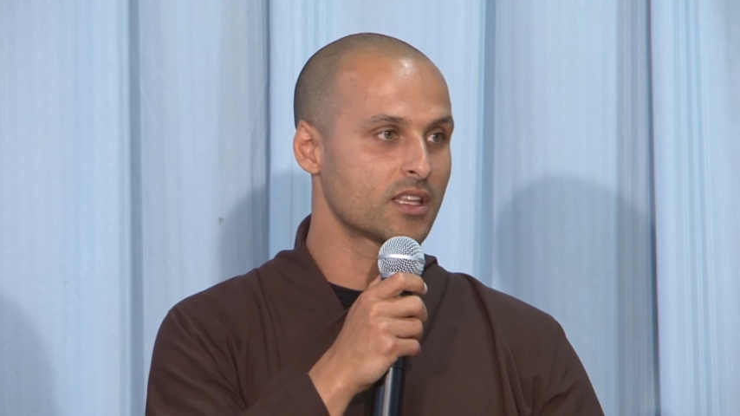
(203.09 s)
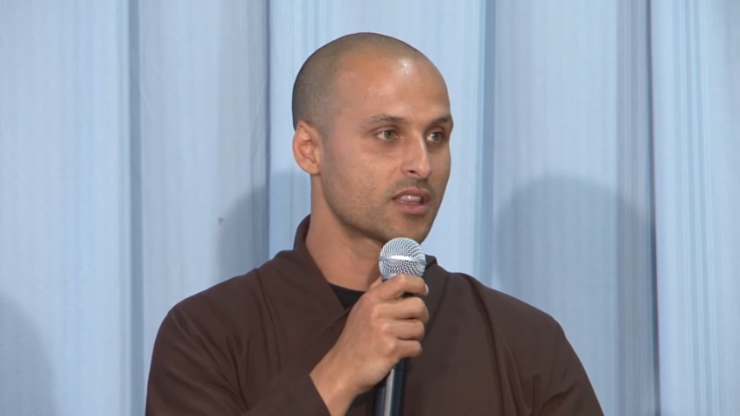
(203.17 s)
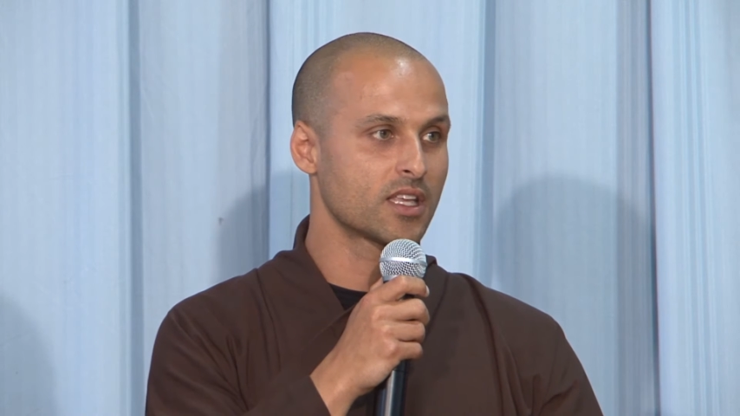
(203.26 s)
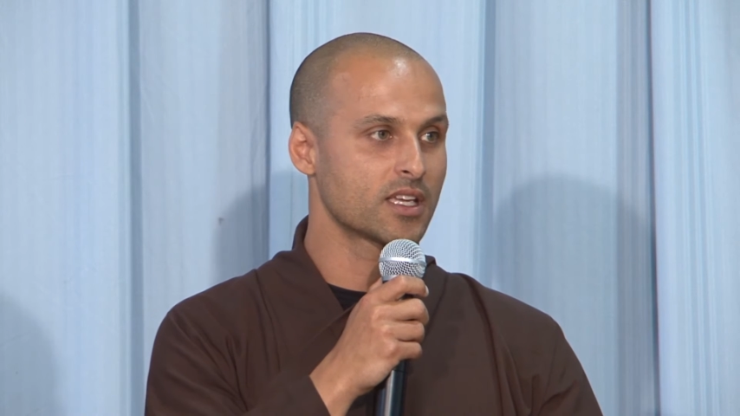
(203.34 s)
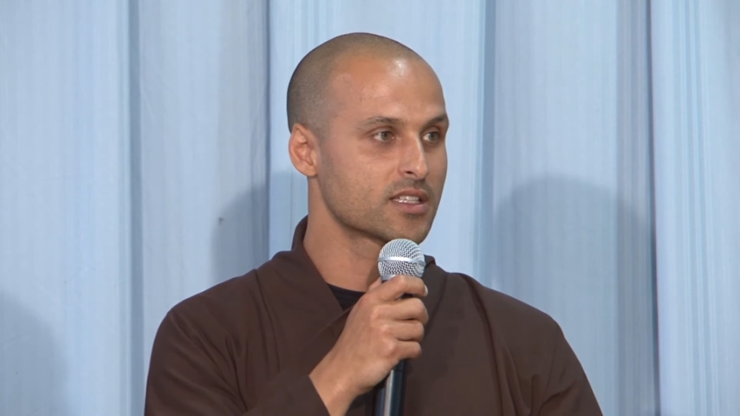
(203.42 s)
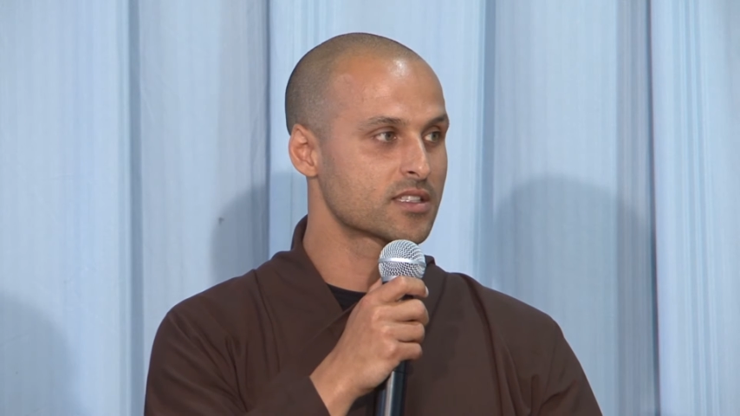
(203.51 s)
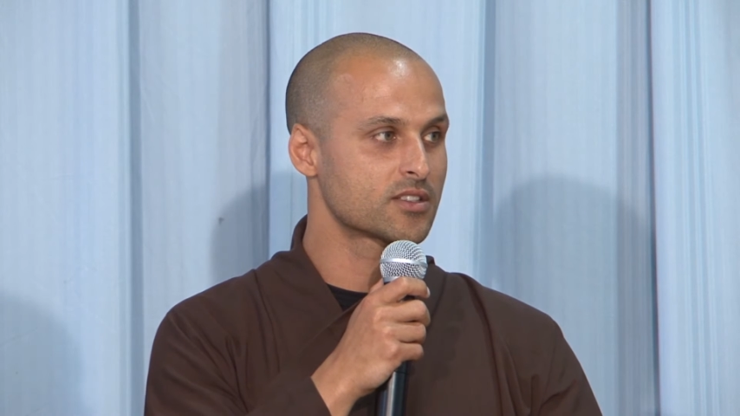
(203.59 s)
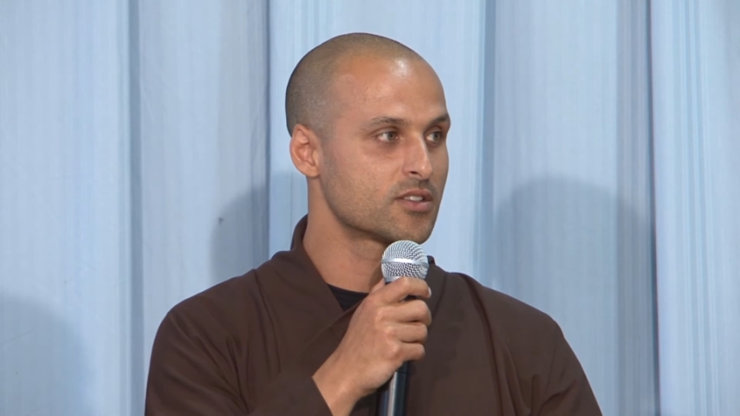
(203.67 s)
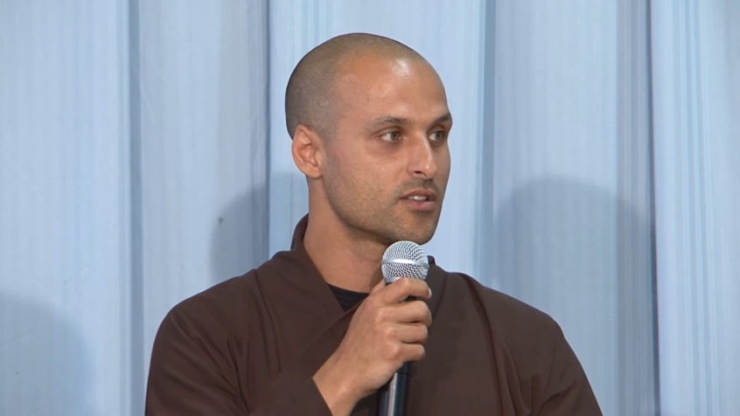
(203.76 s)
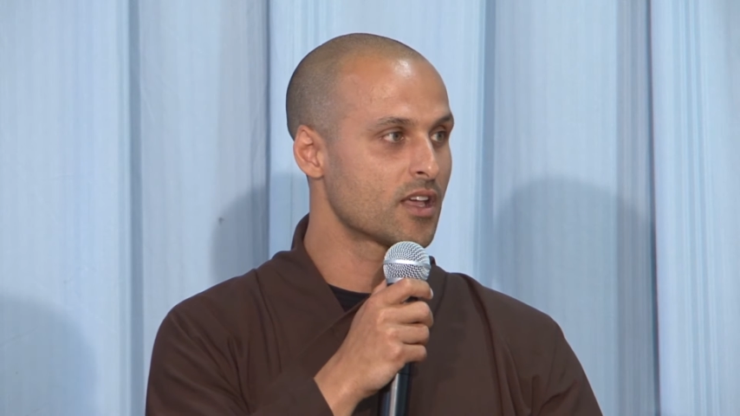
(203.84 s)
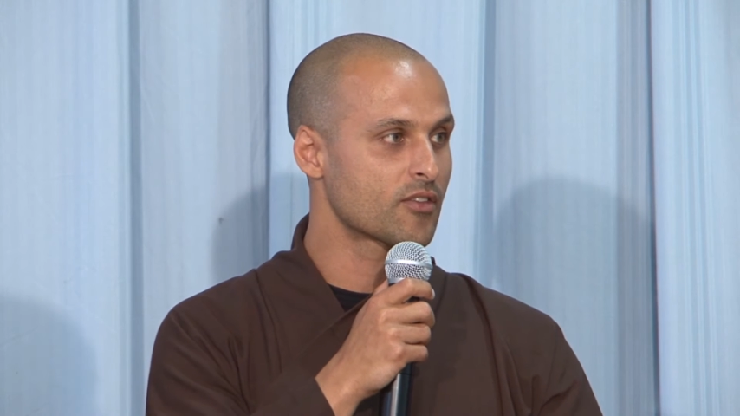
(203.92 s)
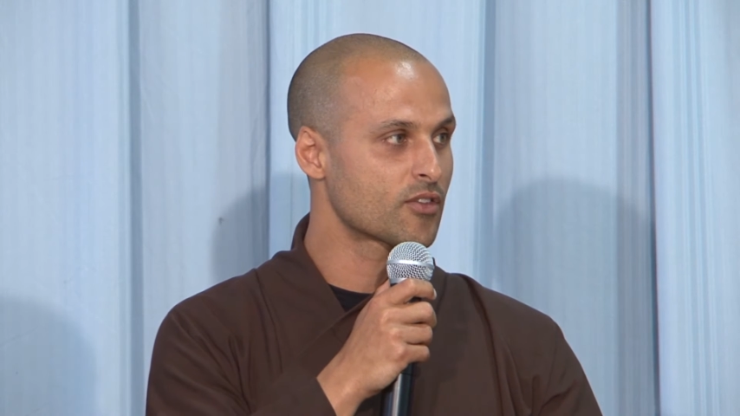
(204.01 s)
things that
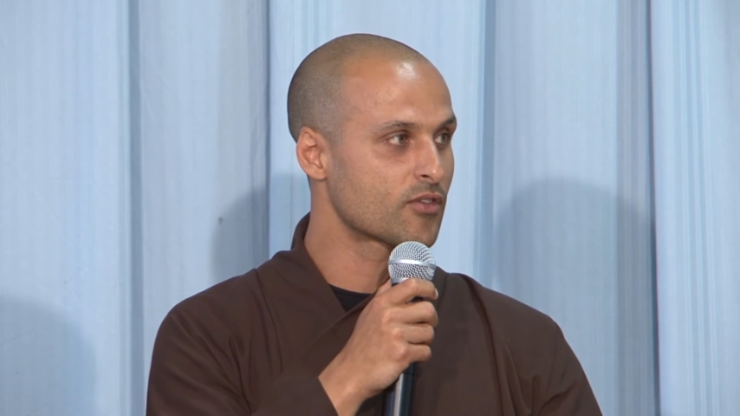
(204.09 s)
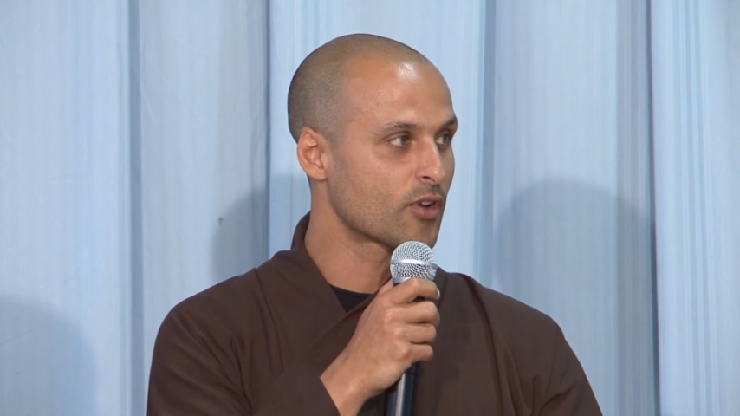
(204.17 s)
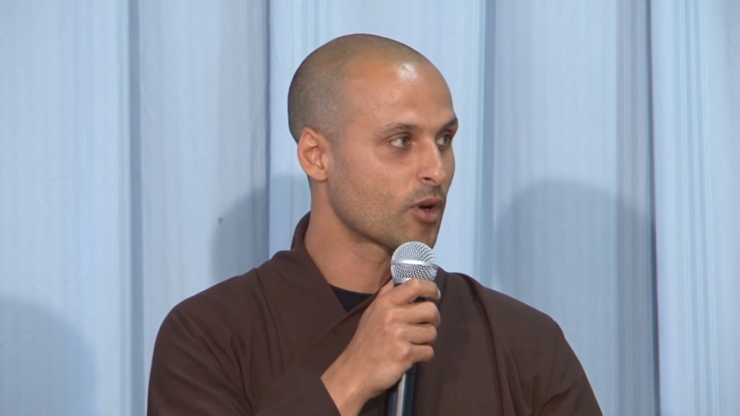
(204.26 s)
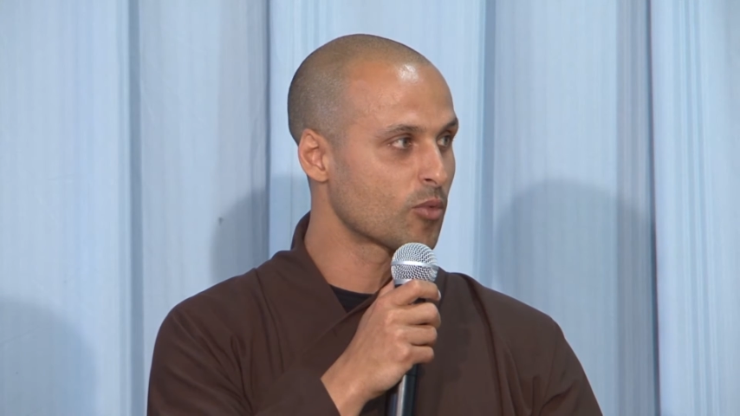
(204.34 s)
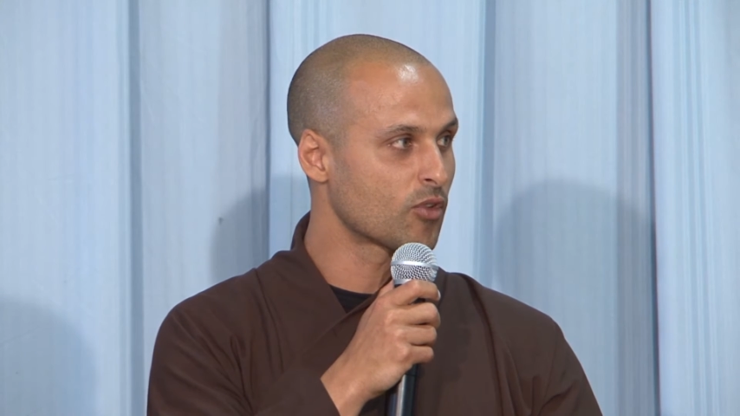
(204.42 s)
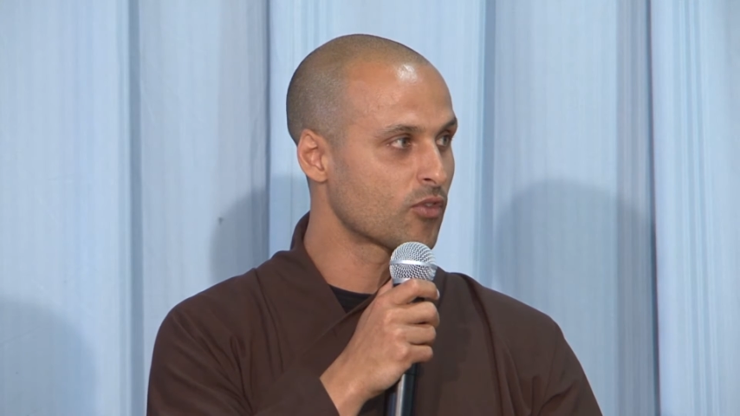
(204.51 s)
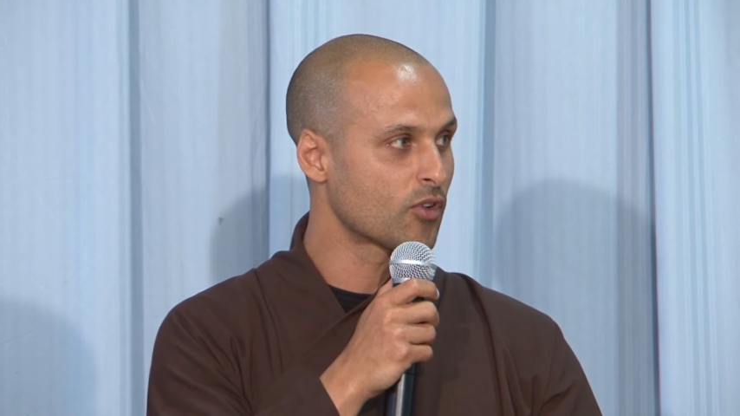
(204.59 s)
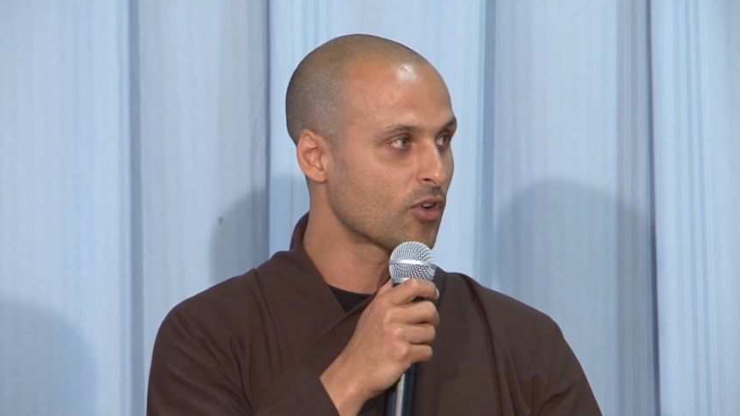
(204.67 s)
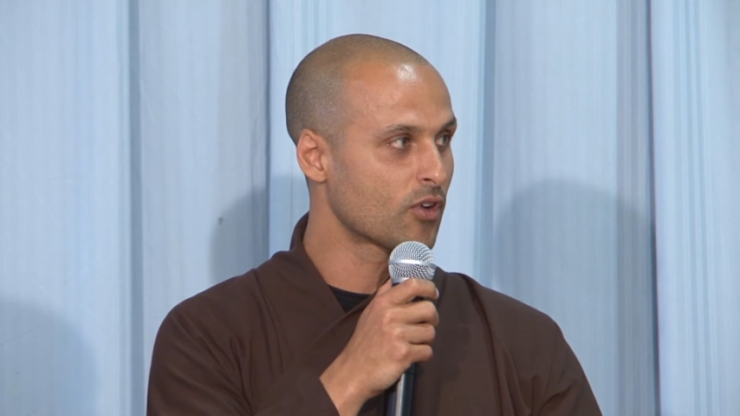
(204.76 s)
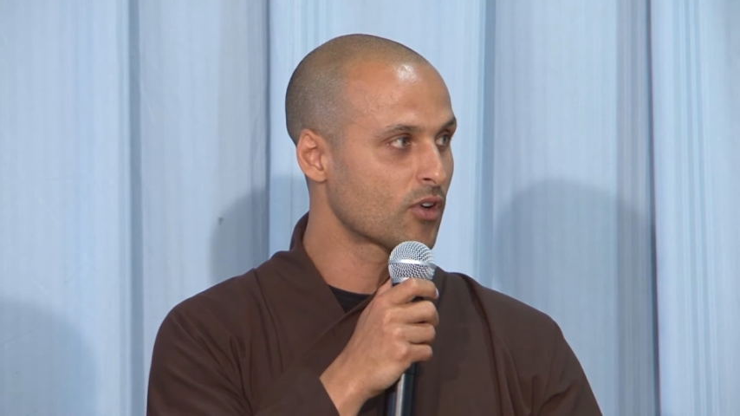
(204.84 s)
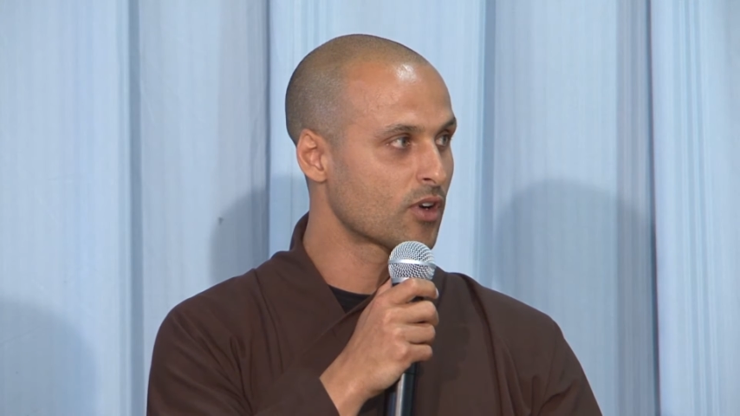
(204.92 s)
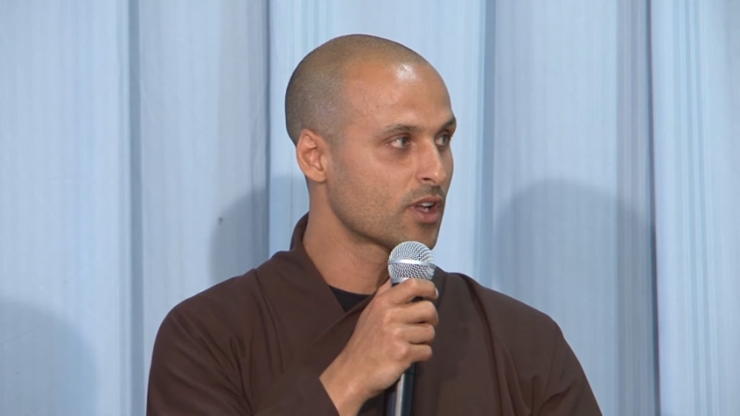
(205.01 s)
you never felt
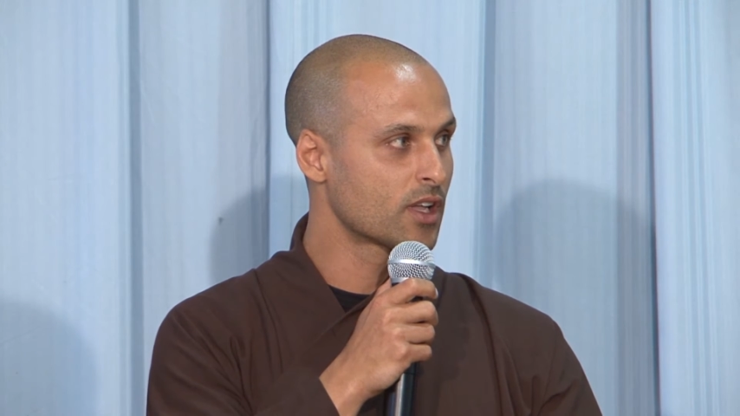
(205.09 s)
before.